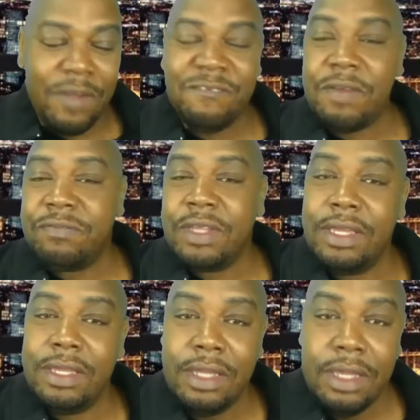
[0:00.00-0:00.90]

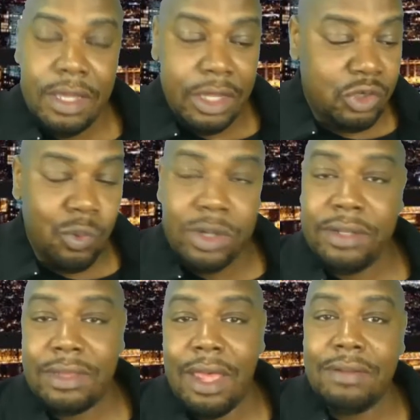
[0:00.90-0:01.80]
$15,000 and
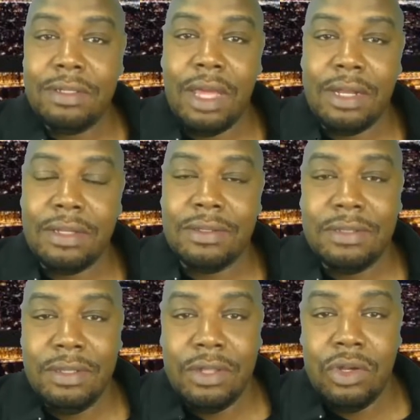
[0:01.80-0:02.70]
$20,000 to
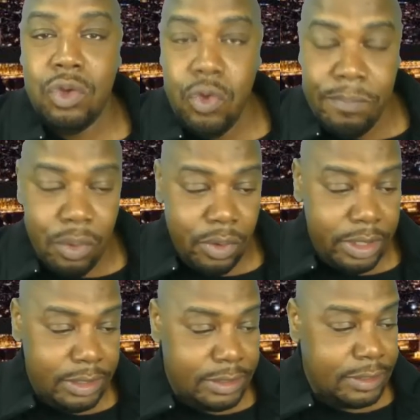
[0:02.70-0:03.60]
see the New
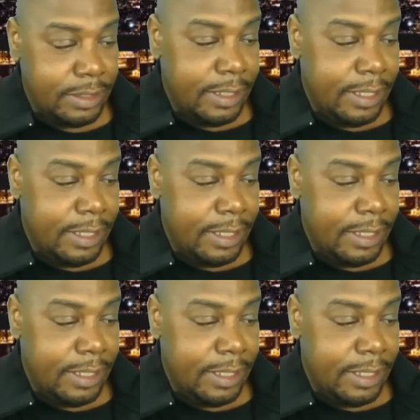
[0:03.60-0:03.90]
Boys.